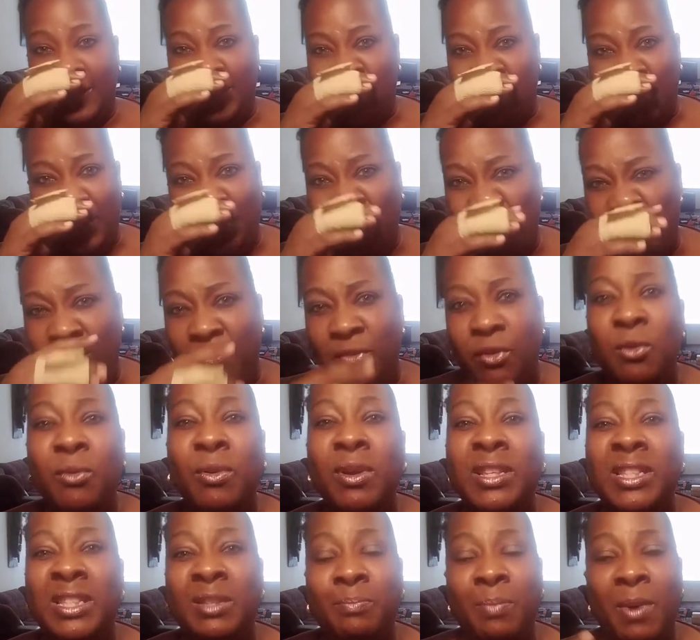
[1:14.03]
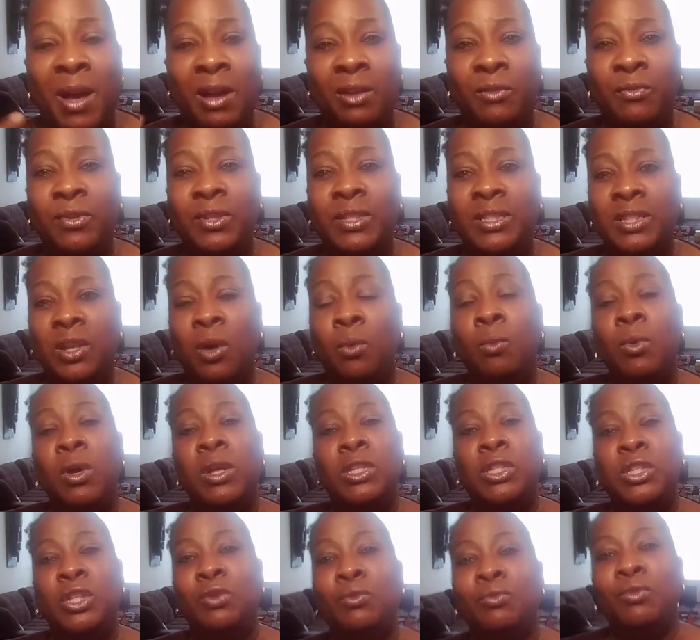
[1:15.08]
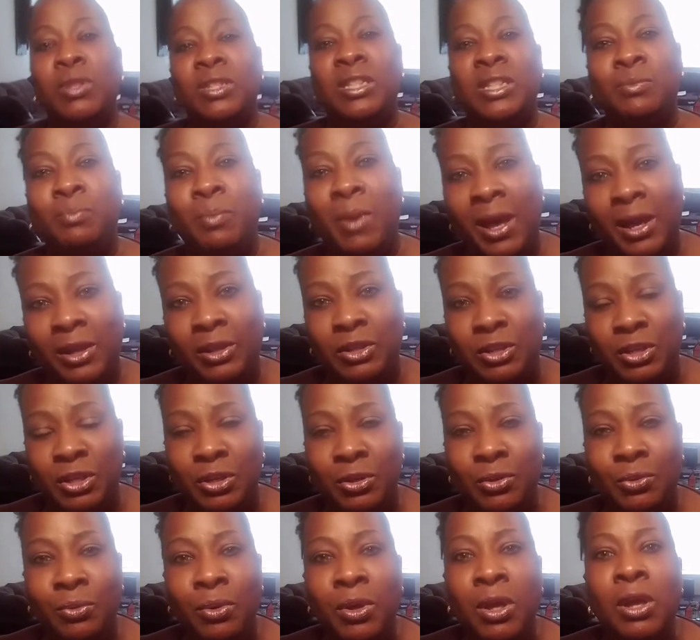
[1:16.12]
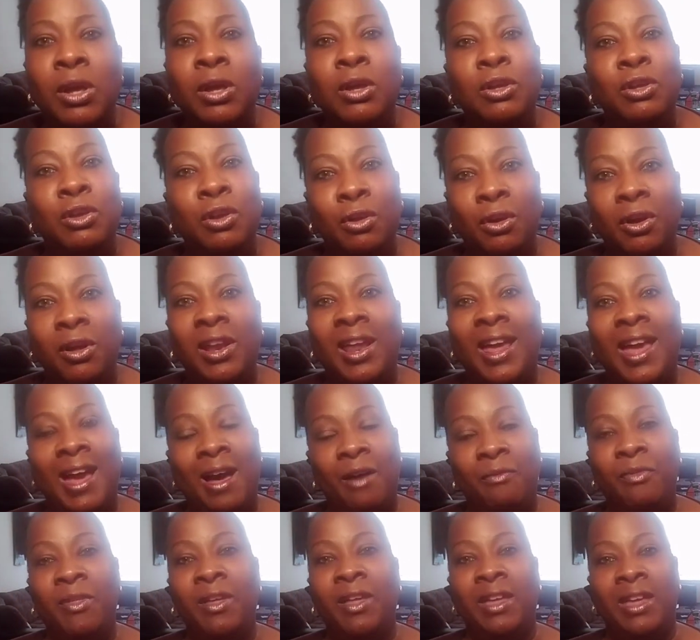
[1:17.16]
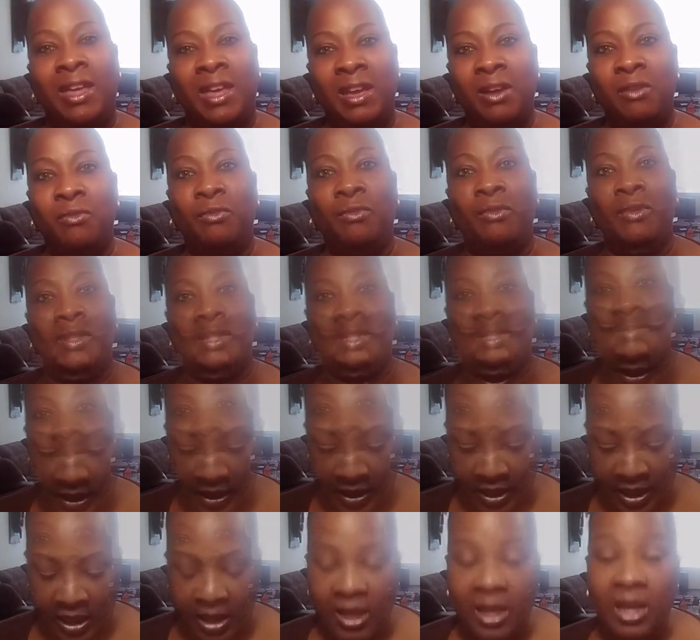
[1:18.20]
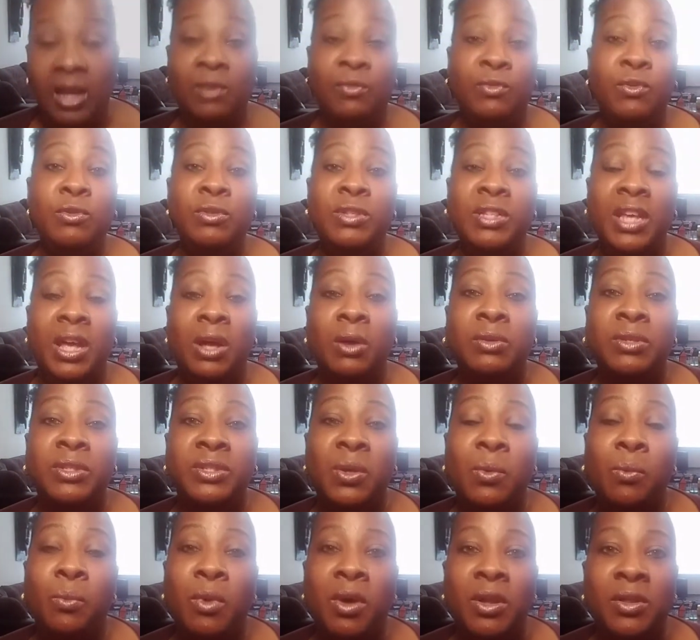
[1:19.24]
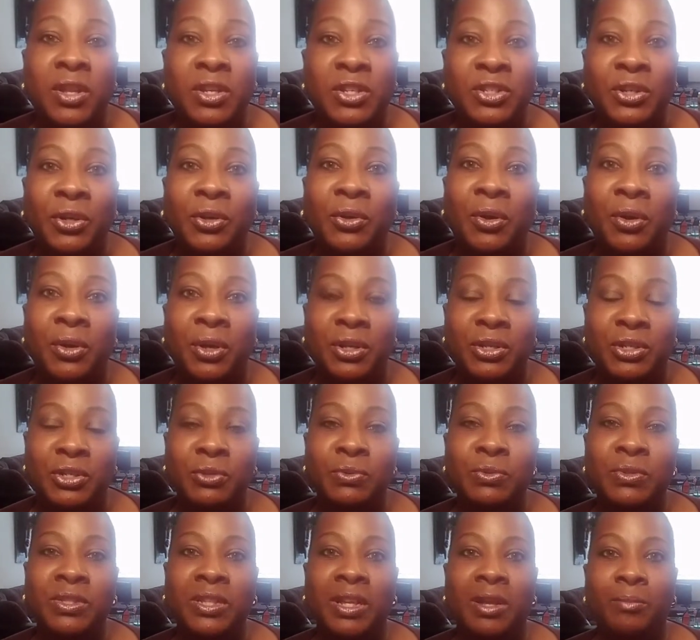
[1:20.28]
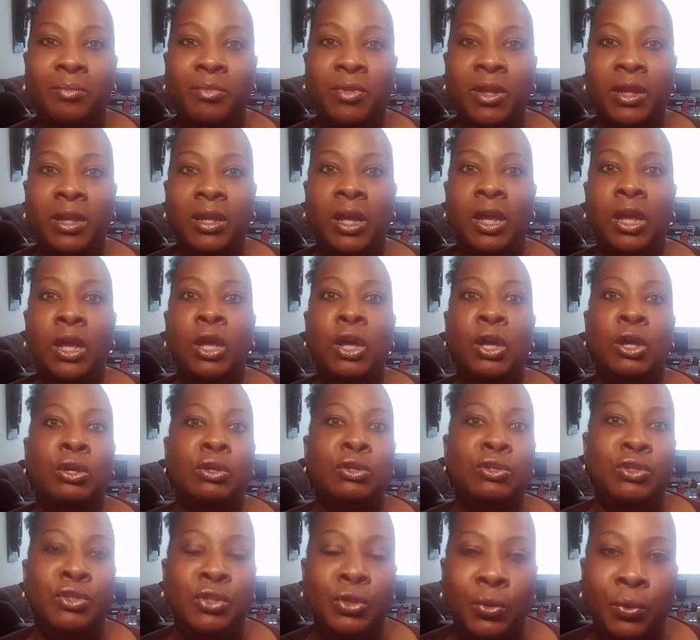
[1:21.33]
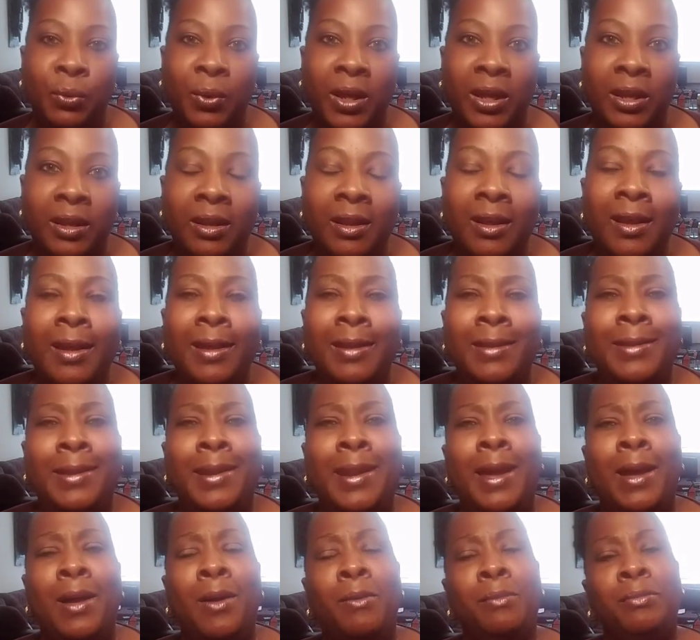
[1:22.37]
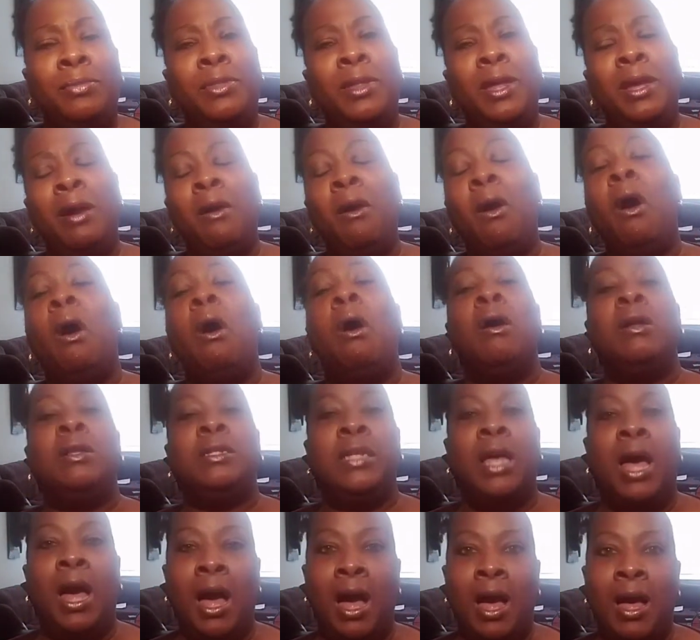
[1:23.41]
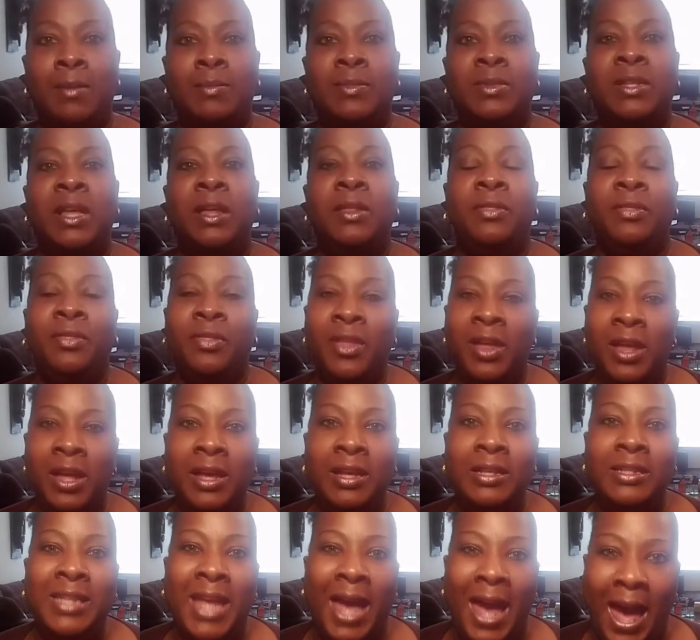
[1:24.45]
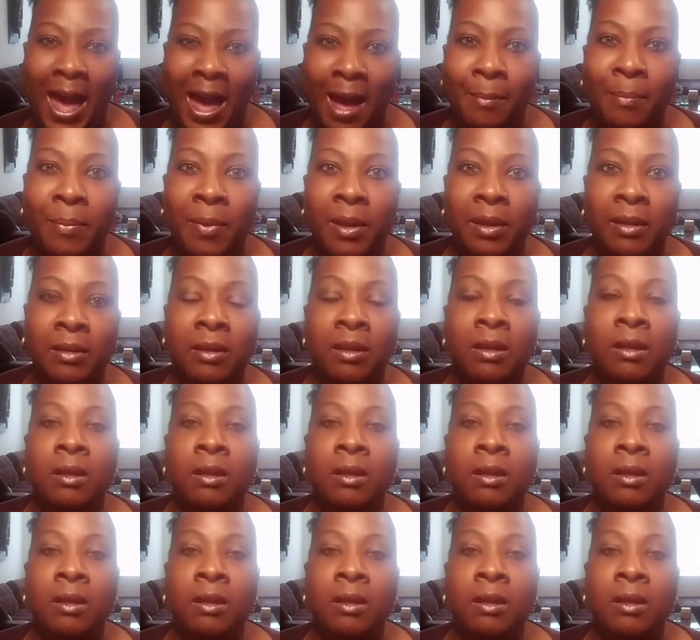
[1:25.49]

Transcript: So if you expect for someone to respect you, you're going to have to give respect. If you tell someone that you're going to do something, do it. Now, there are times that things happen.